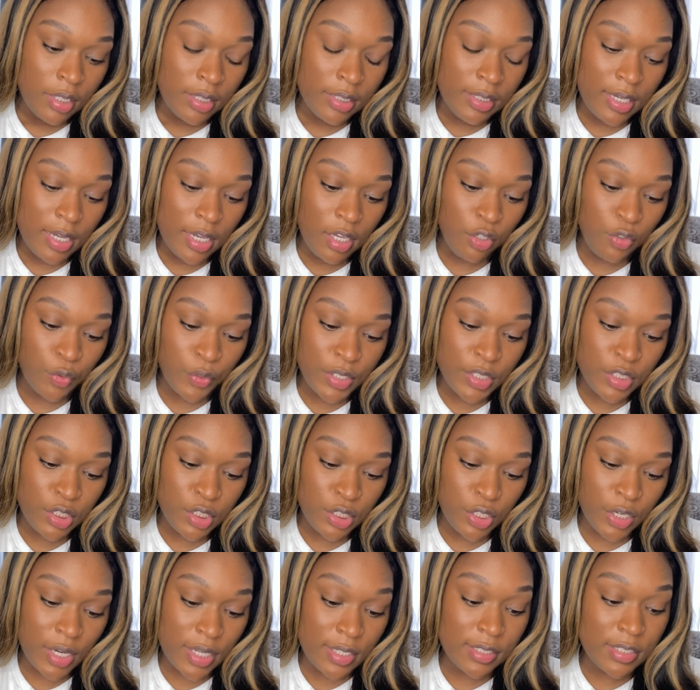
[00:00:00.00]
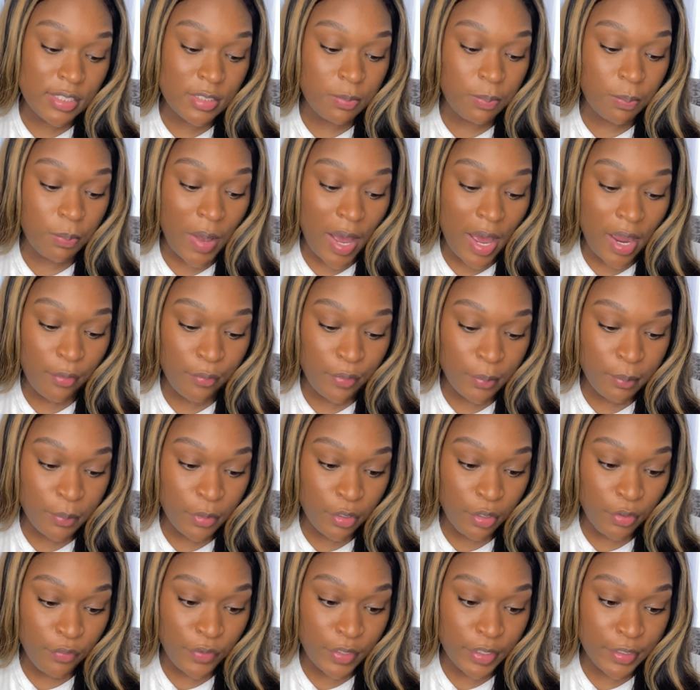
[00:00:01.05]
Degreaser and Spot
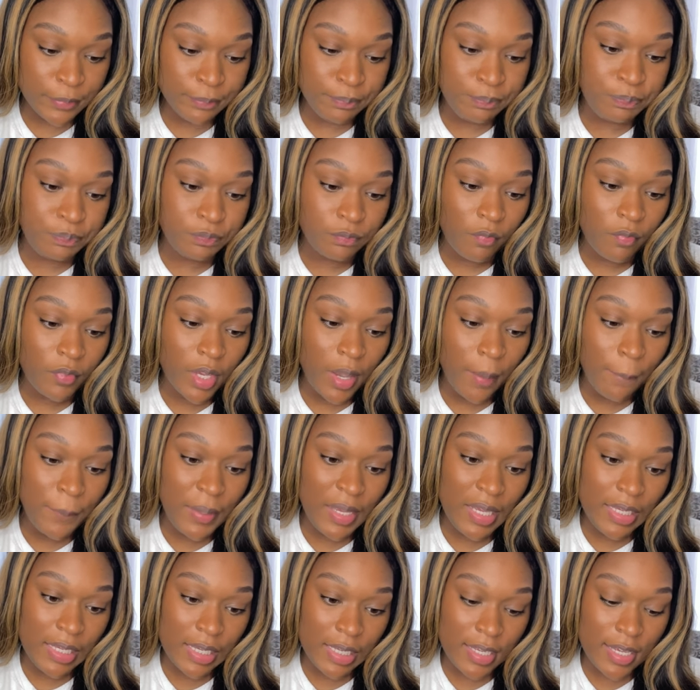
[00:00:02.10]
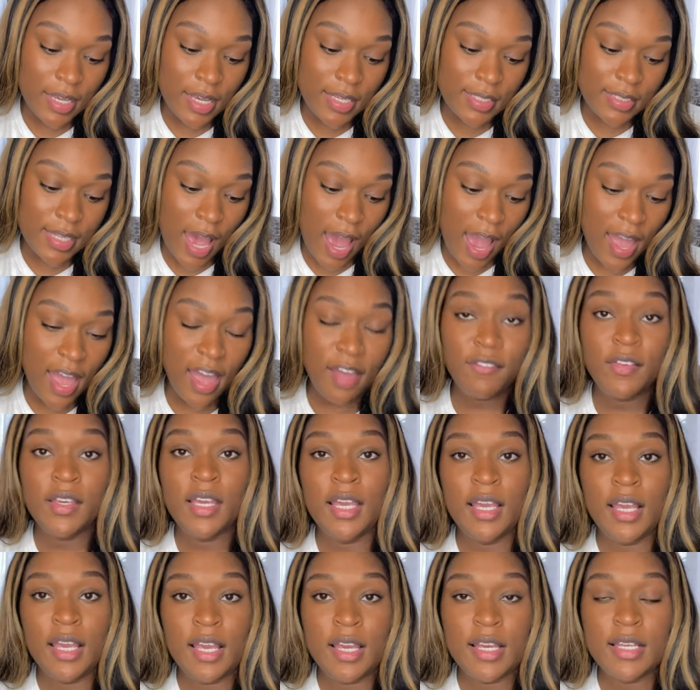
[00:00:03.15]
Remover because I have
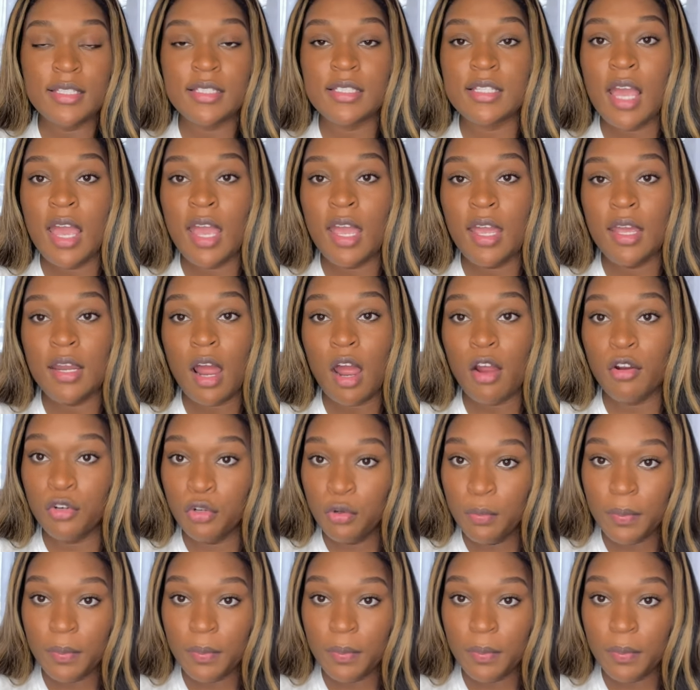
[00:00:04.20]
kids and our new